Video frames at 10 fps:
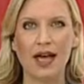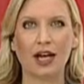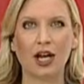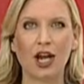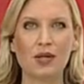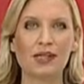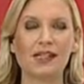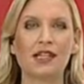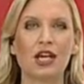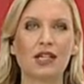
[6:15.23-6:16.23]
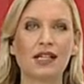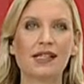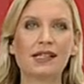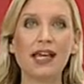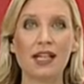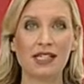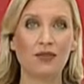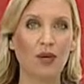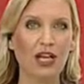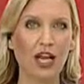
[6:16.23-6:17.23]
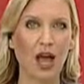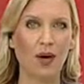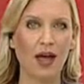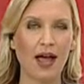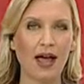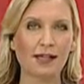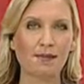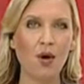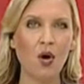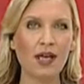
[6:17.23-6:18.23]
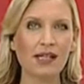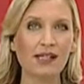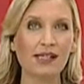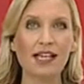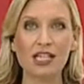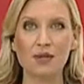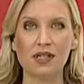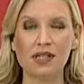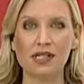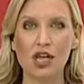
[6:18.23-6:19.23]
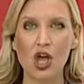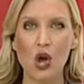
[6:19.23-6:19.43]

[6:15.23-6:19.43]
and closed its third consecutive week lower as market sentiments